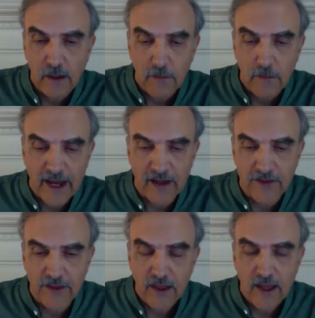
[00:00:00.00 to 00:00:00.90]
path
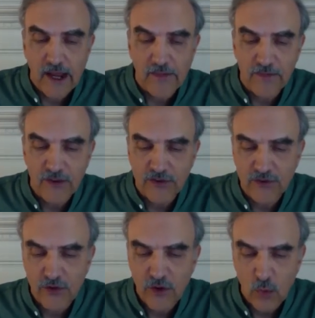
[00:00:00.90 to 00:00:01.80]
and
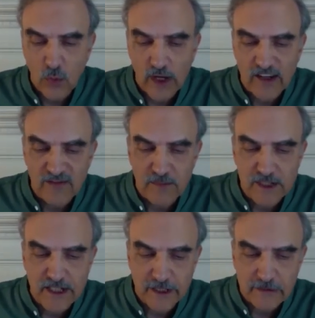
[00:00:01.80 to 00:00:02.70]
this way of
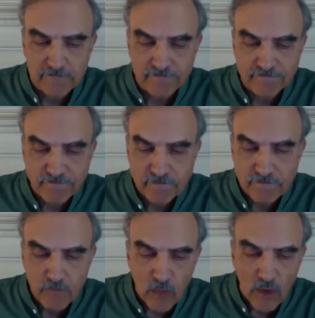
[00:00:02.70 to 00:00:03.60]
being.
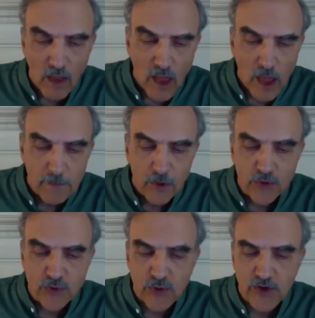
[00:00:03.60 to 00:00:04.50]

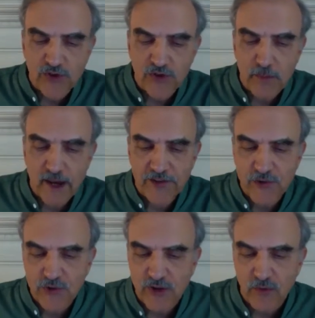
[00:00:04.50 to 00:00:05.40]
Most religious
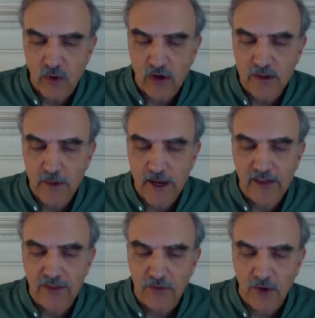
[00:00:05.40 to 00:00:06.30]
masters have walked a
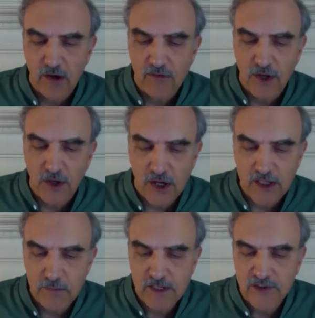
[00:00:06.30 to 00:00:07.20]
path of love and
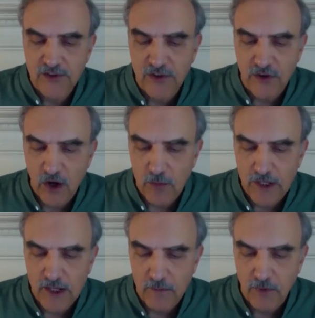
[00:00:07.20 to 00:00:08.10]
light, peace and
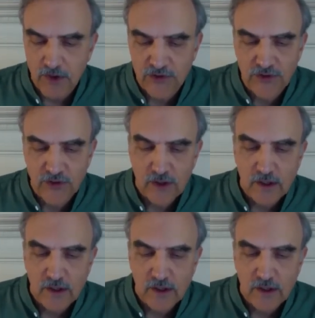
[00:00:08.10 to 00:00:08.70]
harmony and bliss,